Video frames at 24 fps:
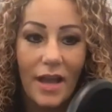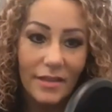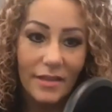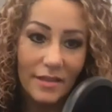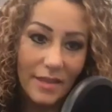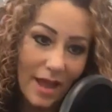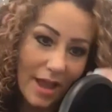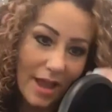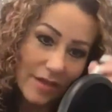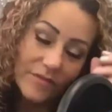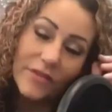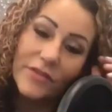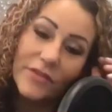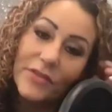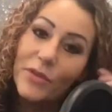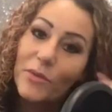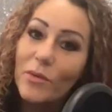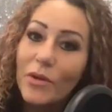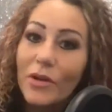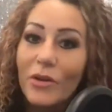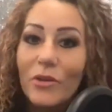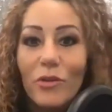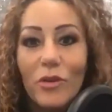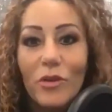laugh at the
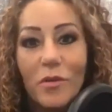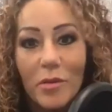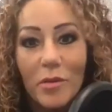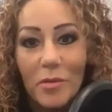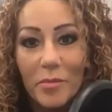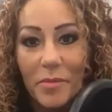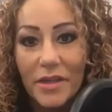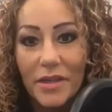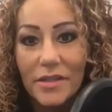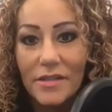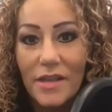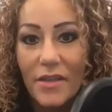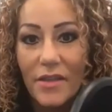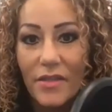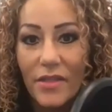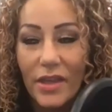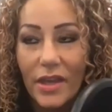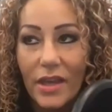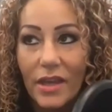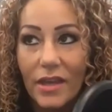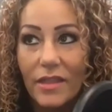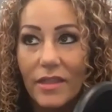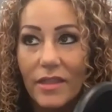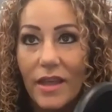word normal because I
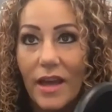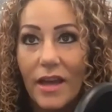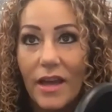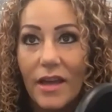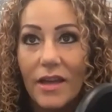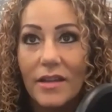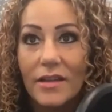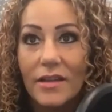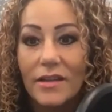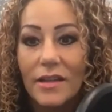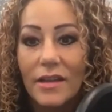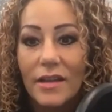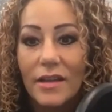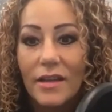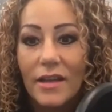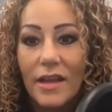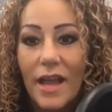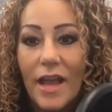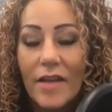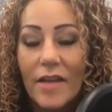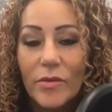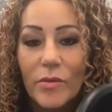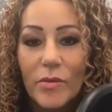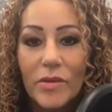think that
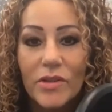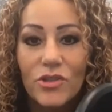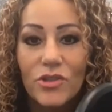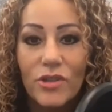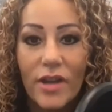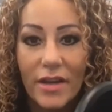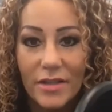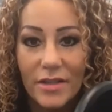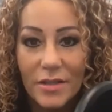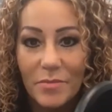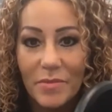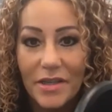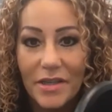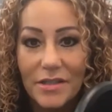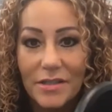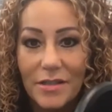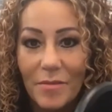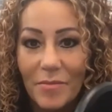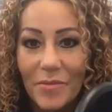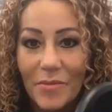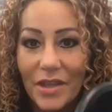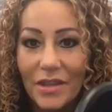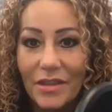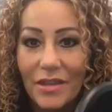everyone's trying to be
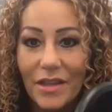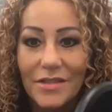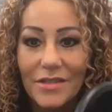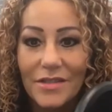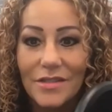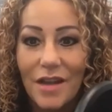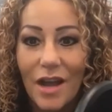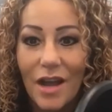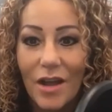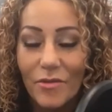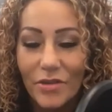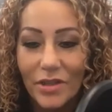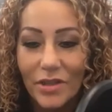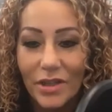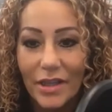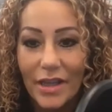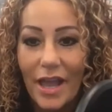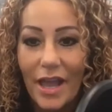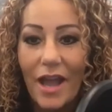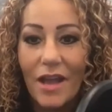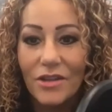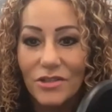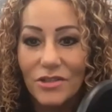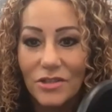something that's not
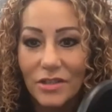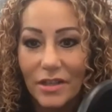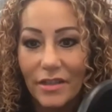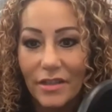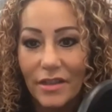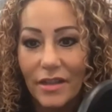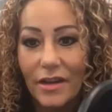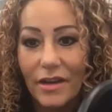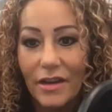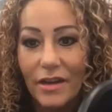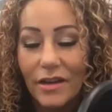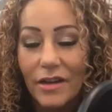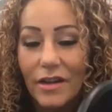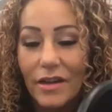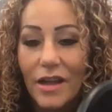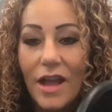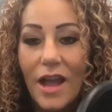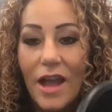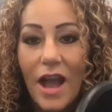really actually there.